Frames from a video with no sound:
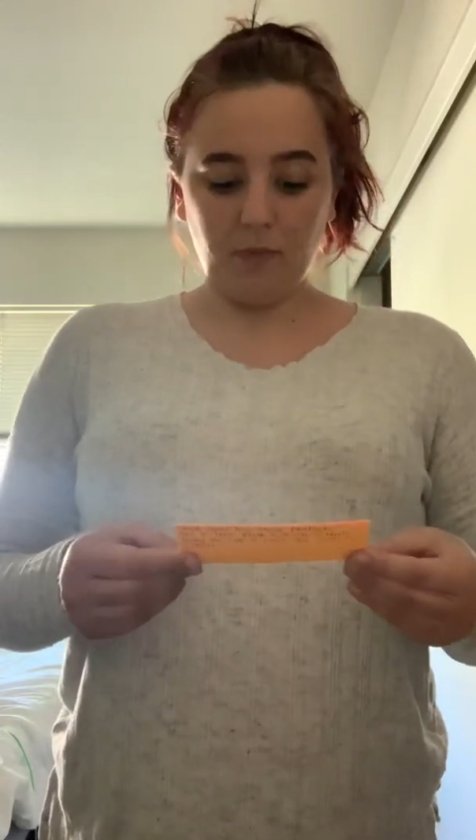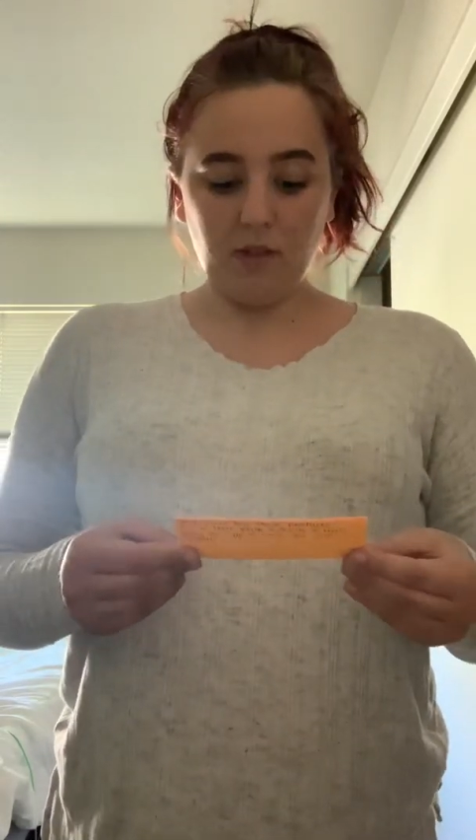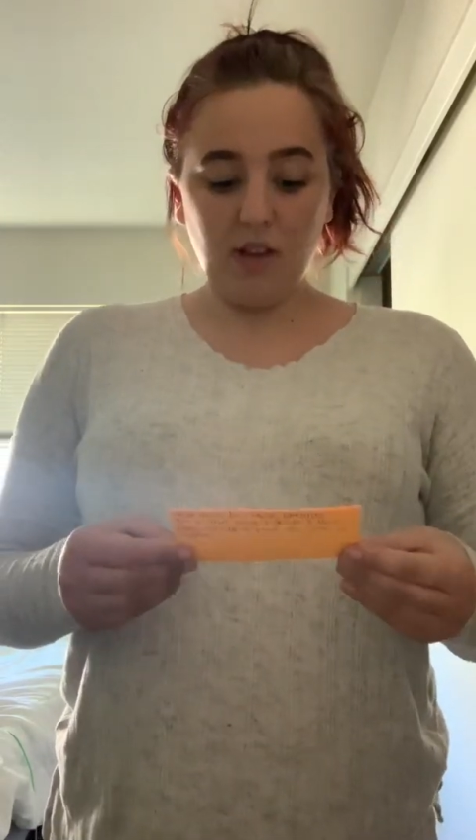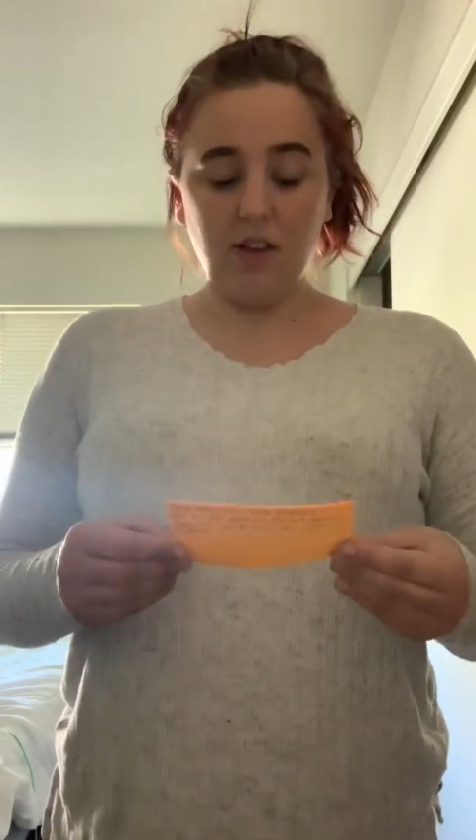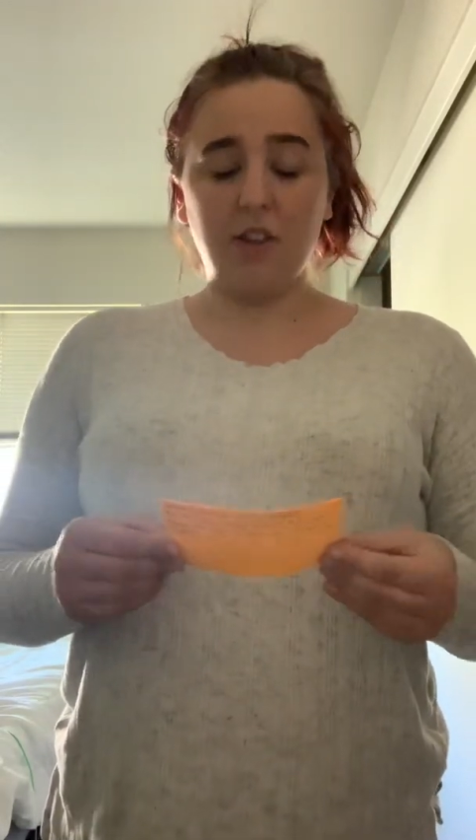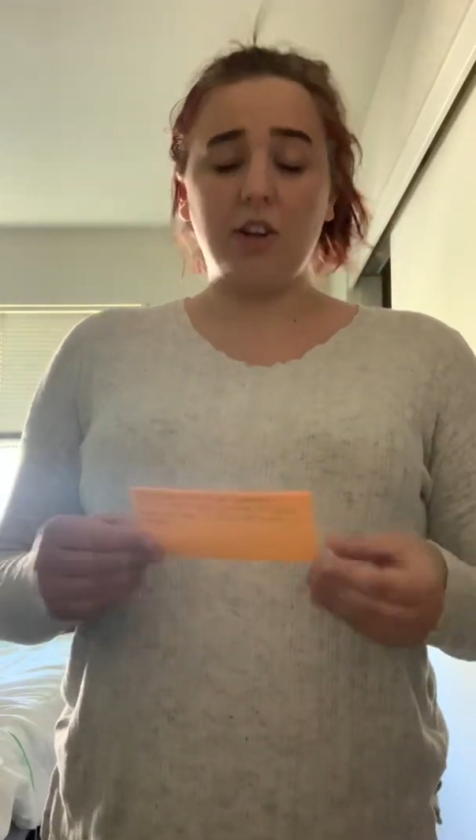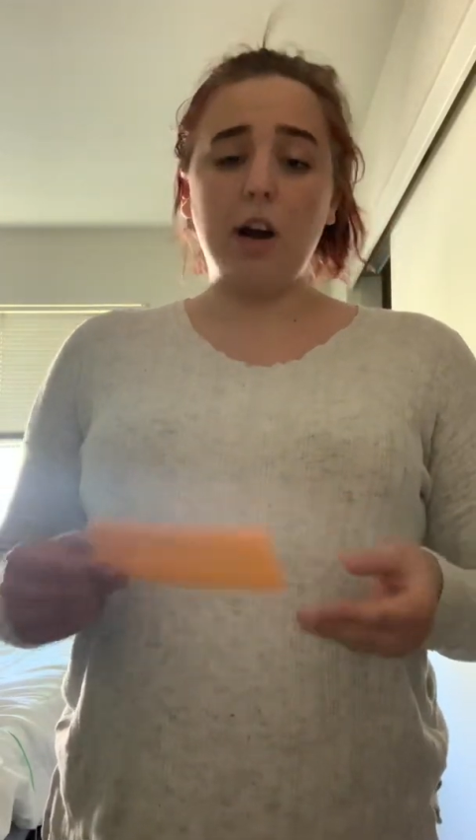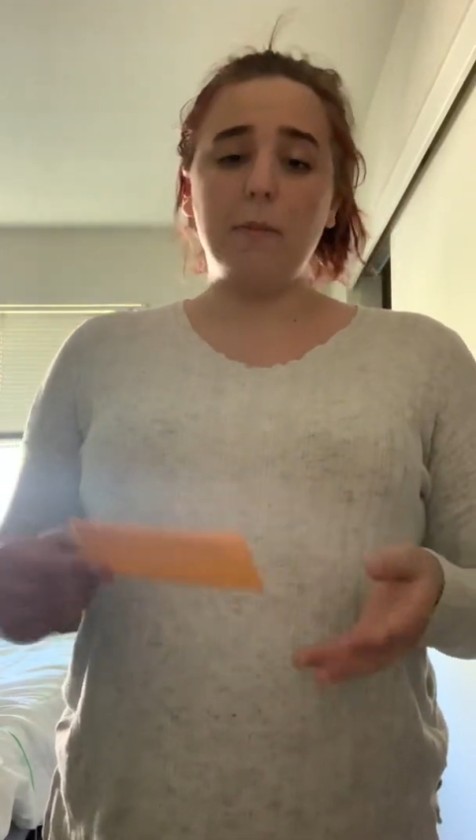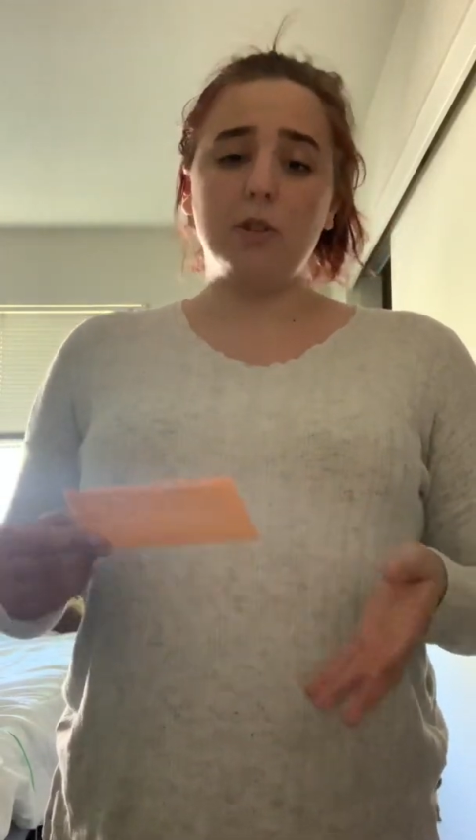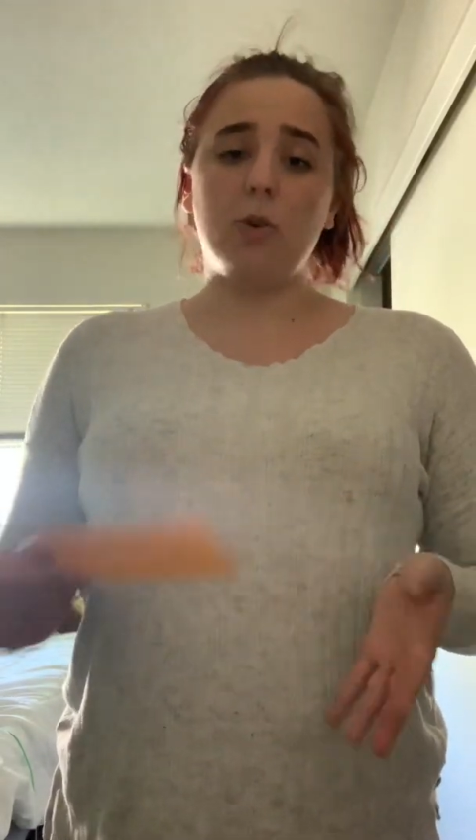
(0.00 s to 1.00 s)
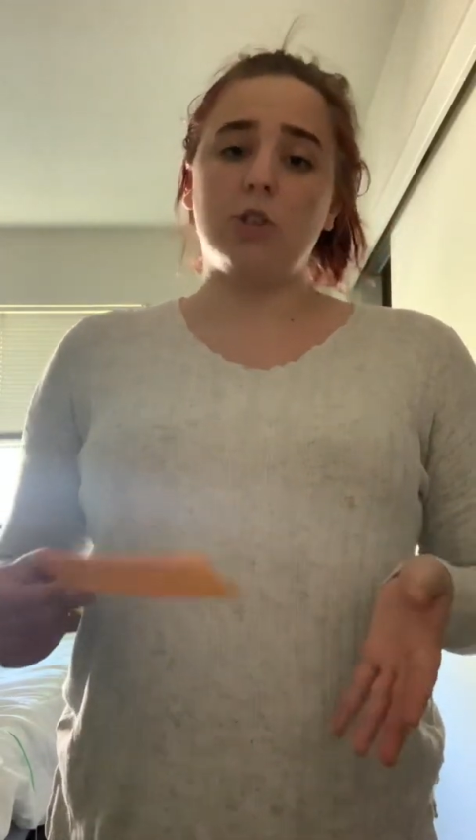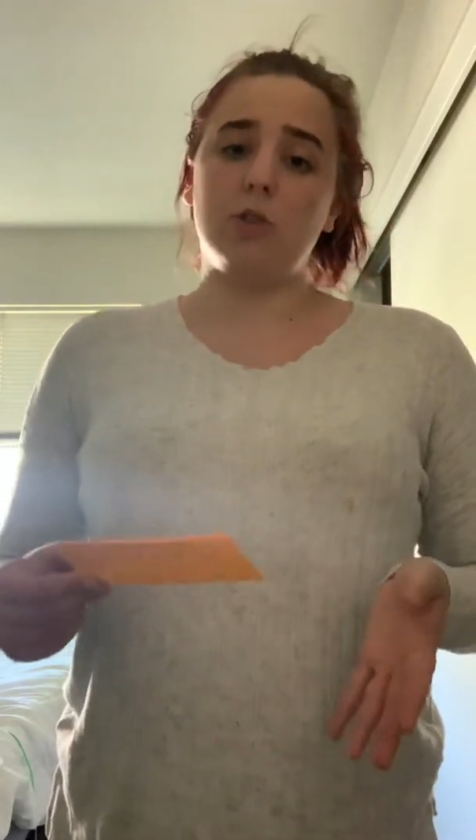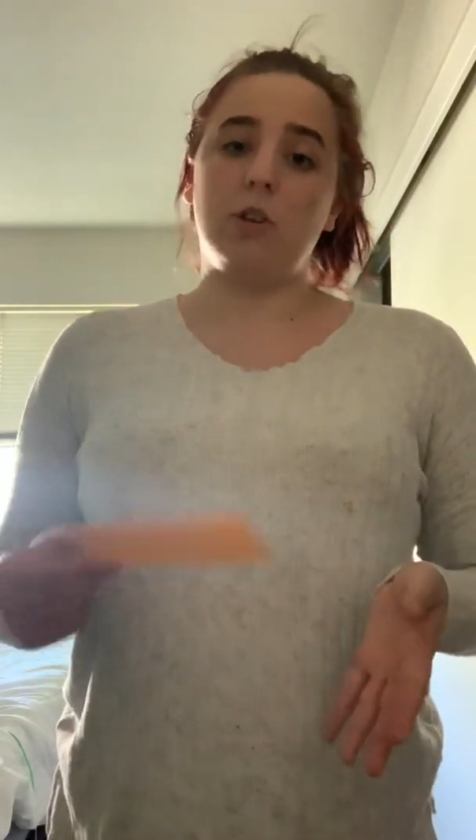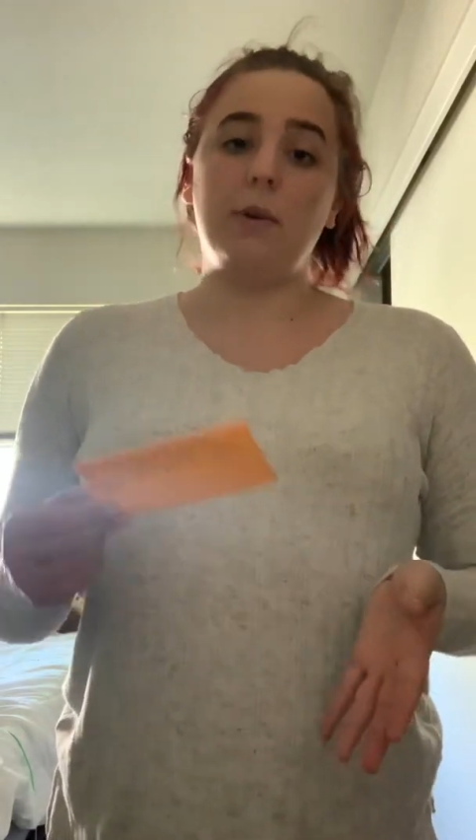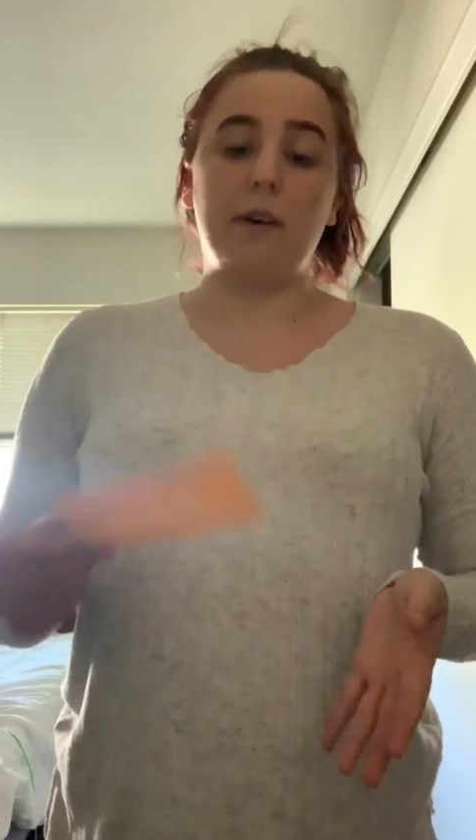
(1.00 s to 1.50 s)
Another common horror
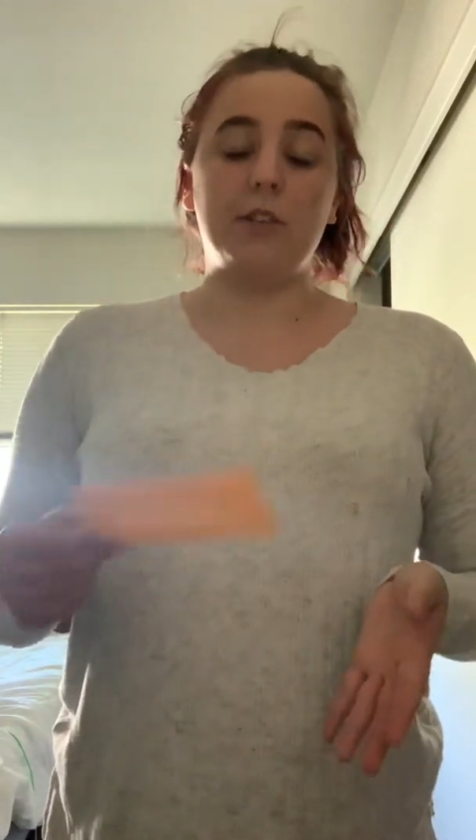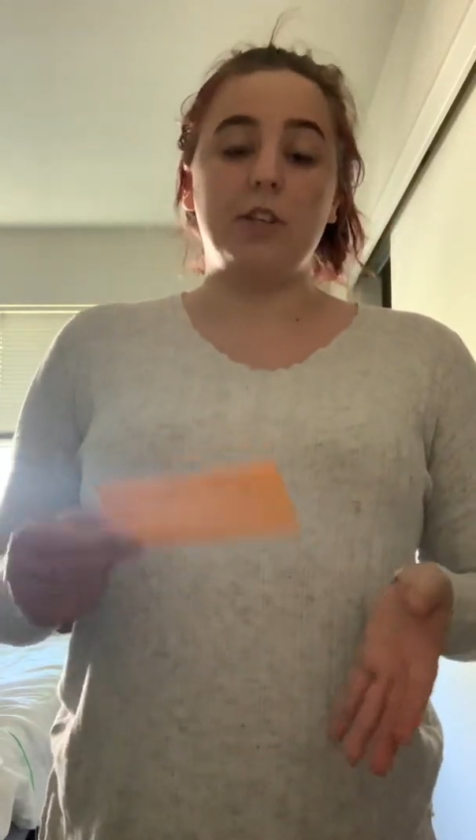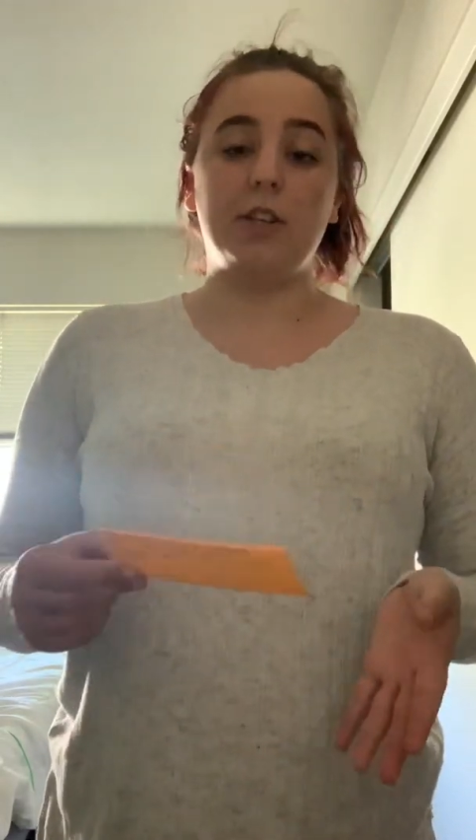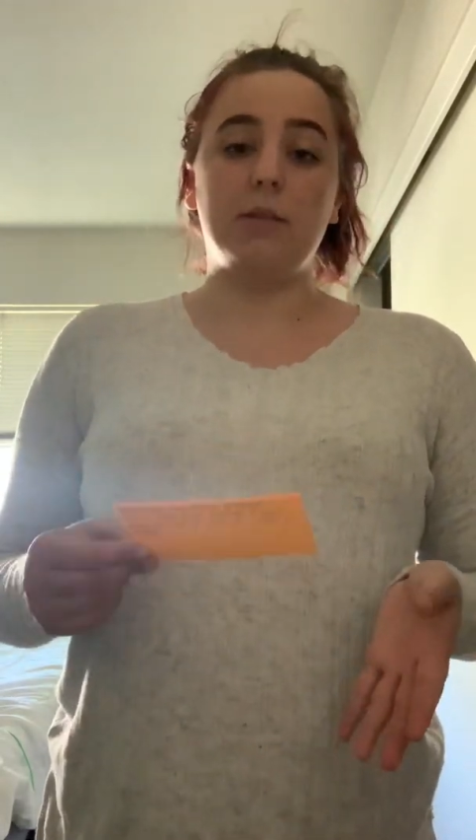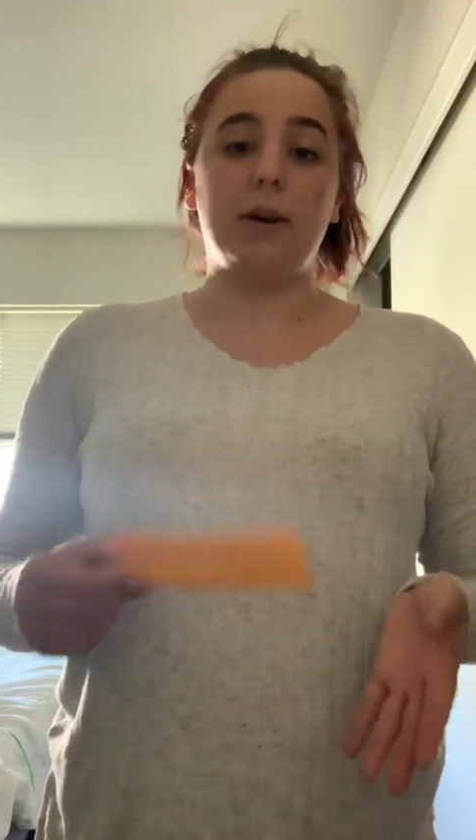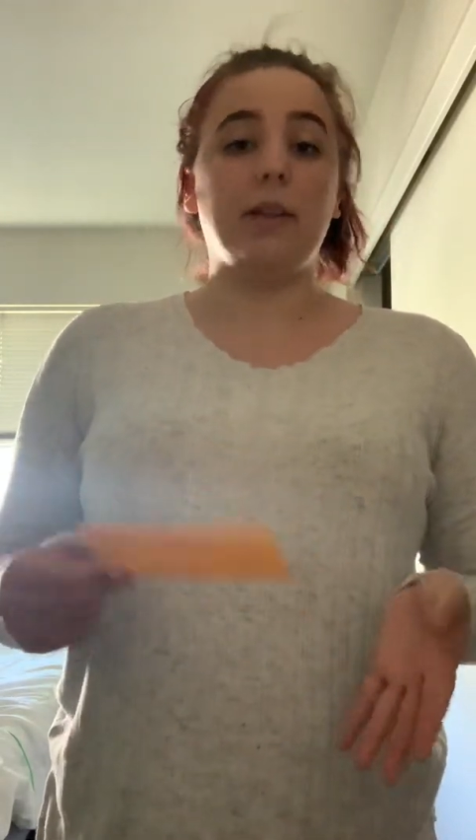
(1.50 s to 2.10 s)
story we often hear is about